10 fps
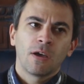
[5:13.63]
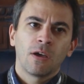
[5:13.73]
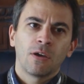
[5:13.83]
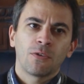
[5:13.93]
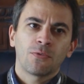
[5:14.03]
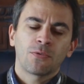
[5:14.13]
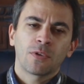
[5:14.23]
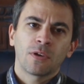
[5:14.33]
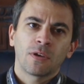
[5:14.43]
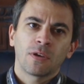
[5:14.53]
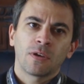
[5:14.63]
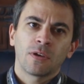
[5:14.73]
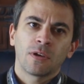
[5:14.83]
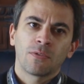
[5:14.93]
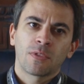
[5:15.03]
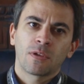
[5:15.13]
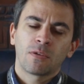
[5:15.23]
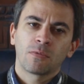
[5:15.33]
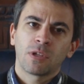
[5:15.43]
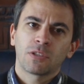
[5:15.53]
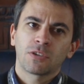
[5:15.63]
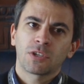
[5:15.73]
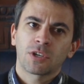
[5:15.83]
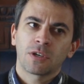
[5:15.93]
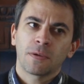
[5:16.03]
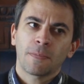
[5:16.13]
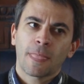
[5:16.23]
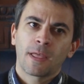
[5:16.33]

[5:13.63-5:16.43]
of their own literature.